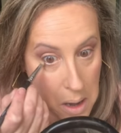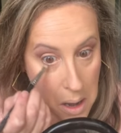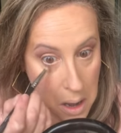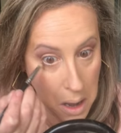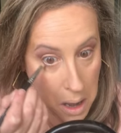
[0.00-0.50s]

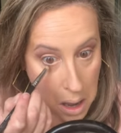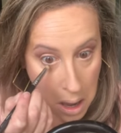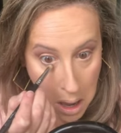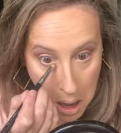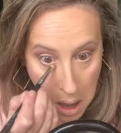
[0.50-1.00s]

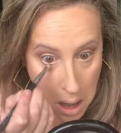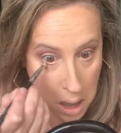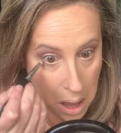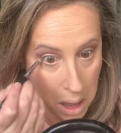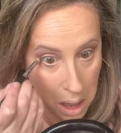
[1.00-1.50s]

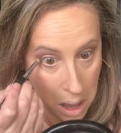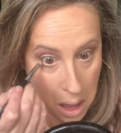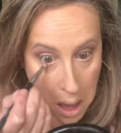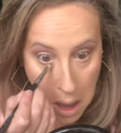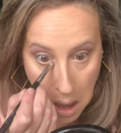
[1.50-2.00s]

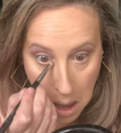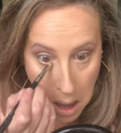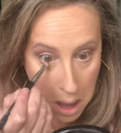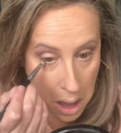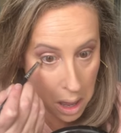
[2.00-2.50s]

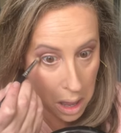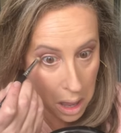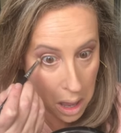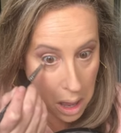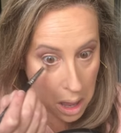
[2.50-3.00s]

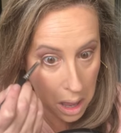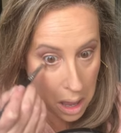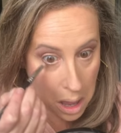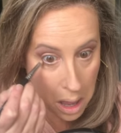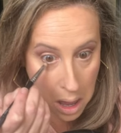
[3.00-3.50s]

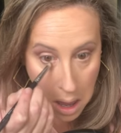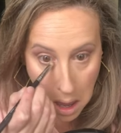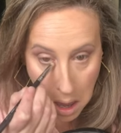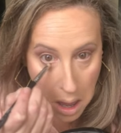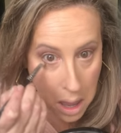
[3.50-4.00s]

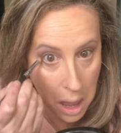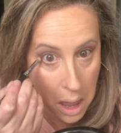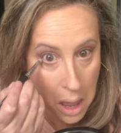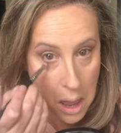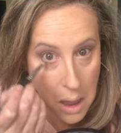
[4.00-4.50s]

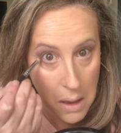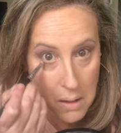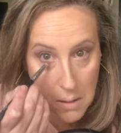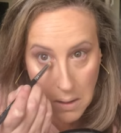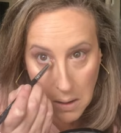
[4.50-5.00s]

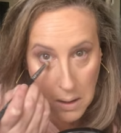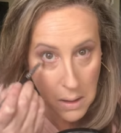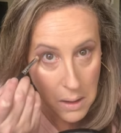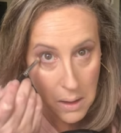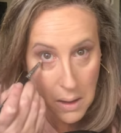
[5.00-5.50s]

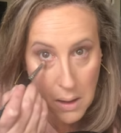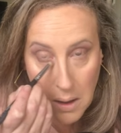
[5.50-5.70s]
No one is speaking in this clip.